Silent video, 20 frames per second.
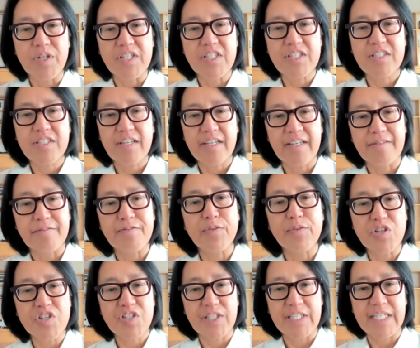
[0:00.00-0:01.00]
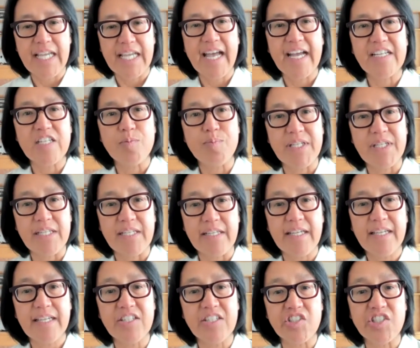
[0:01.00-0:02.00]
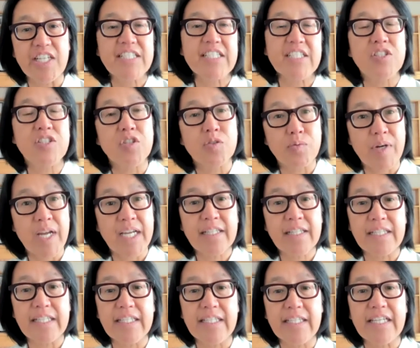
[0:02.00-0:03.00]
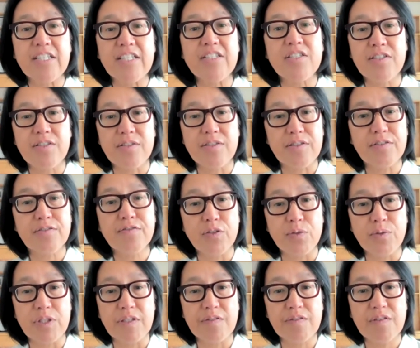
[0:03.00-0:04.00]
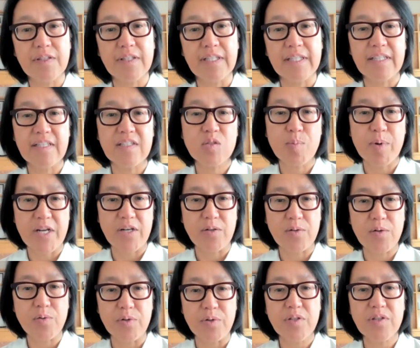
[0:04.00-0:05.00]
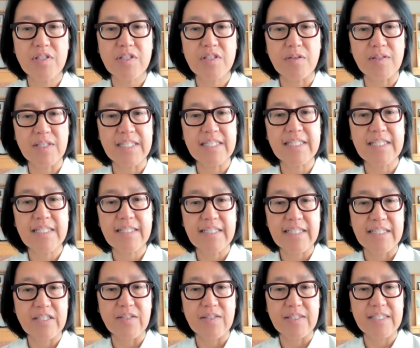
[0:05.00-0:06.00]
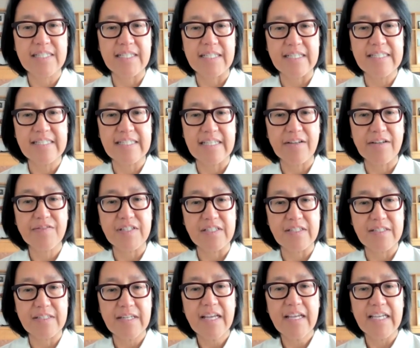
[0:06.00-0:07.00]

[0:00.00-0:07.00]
which unfortunately had to be injected directly into the fluid of the spinal cord, so this into the CSF